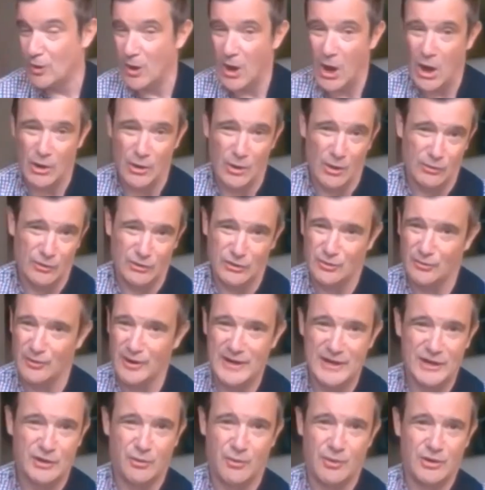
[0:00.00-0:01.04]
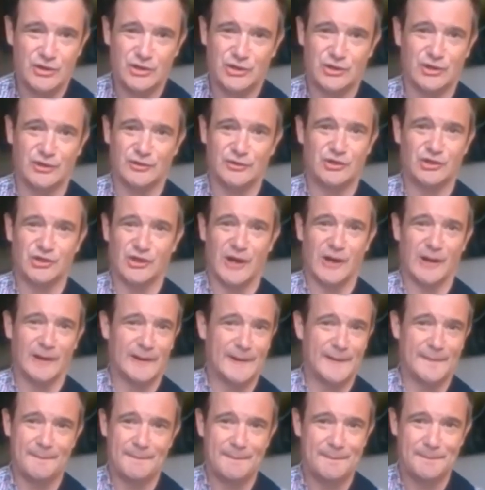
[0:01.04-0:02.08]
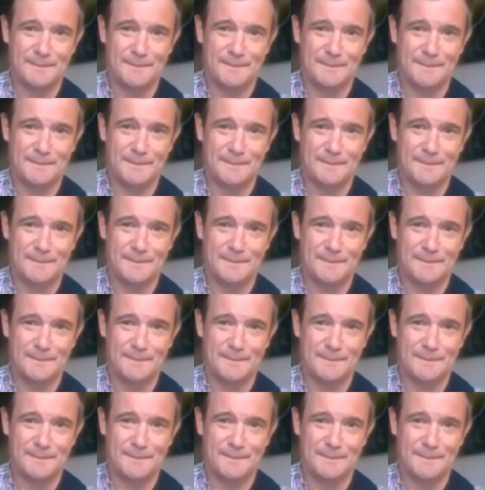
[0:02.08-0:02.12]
Another great question, Charlie.